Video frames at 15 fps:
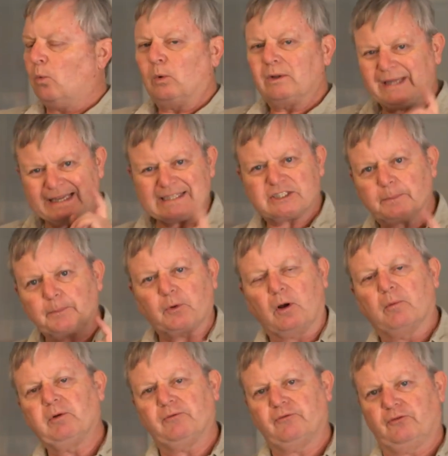Well, that's a
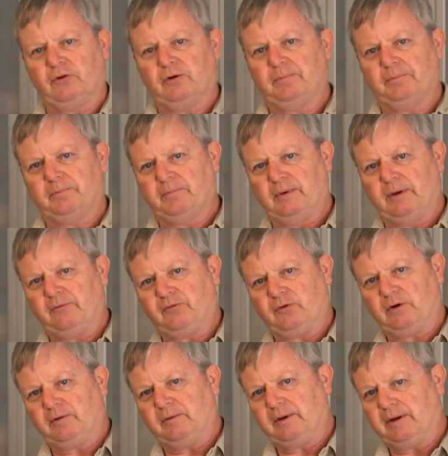problem for
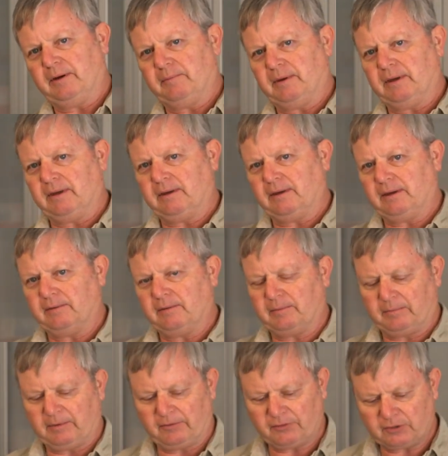a
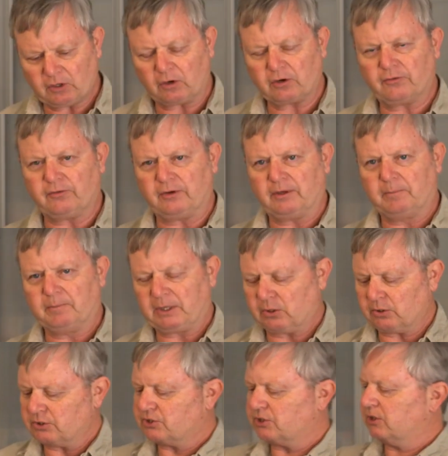photographer,
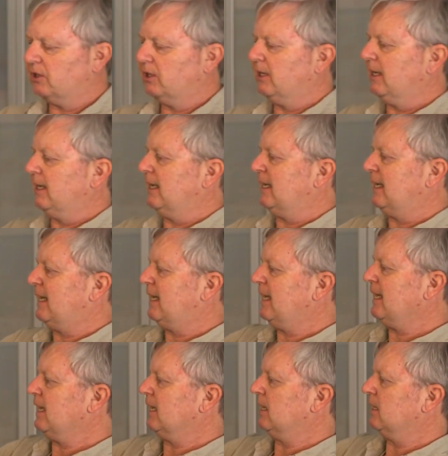because
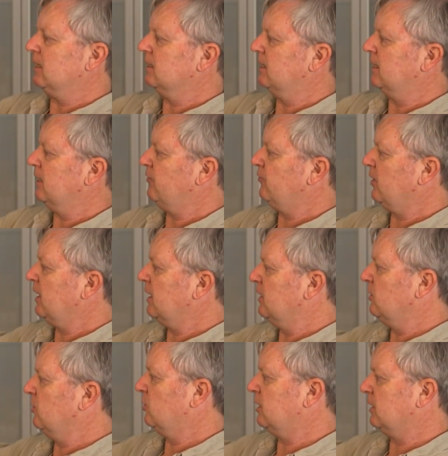here, if I
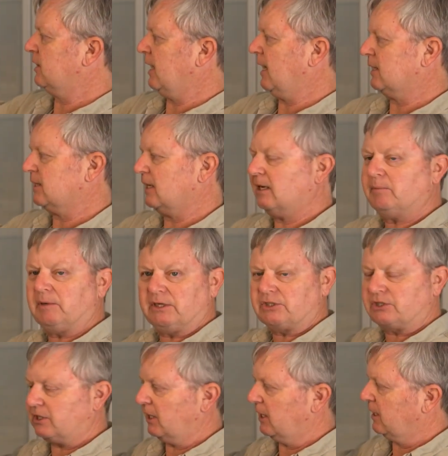look at that
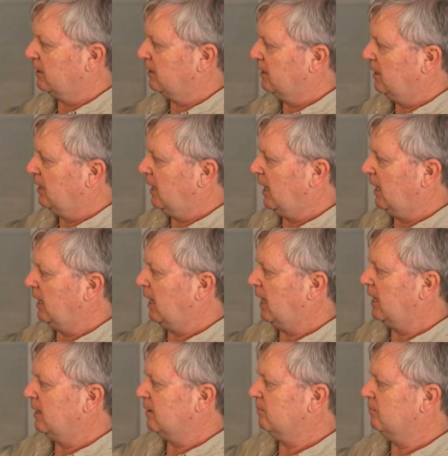image there and
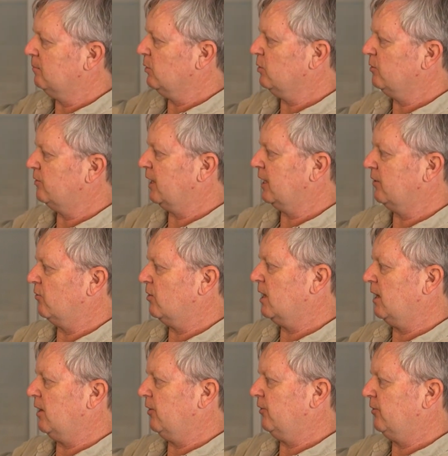I move that
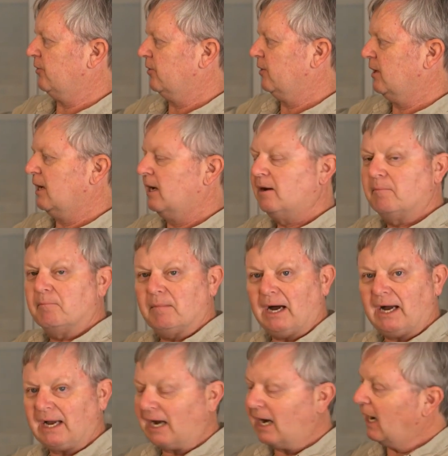around,
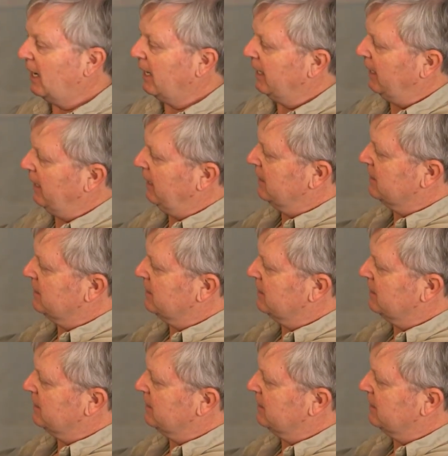my eye